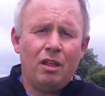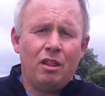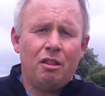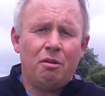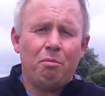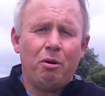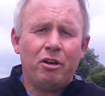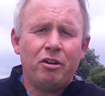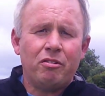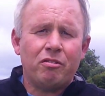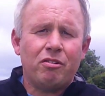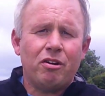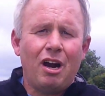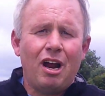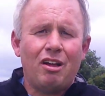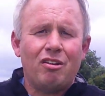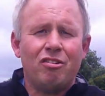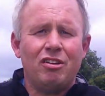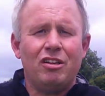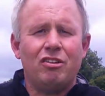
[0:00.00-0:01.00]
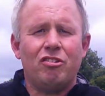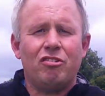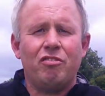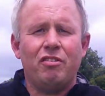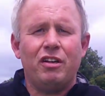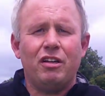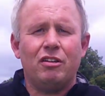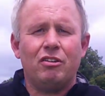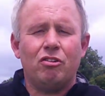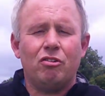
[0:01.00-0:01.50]
amount of grass each
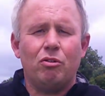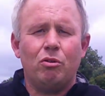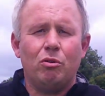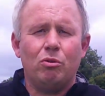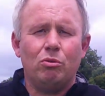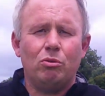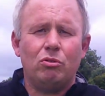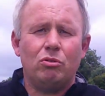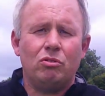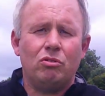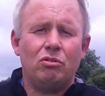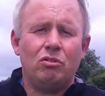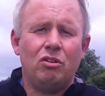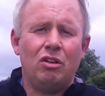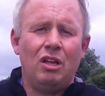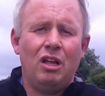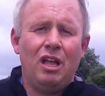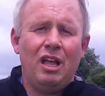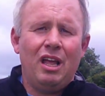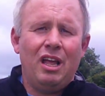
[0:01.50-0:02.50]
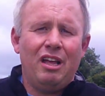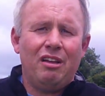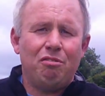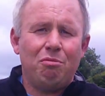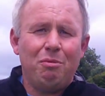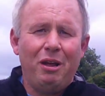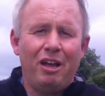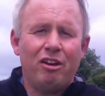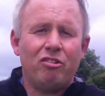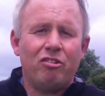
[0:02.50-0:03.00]
field grows is
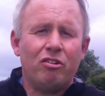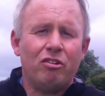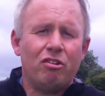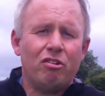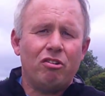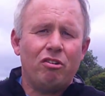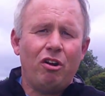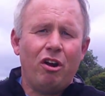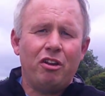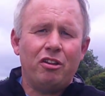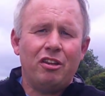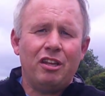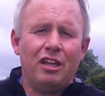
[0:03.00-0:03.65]
measured throughout the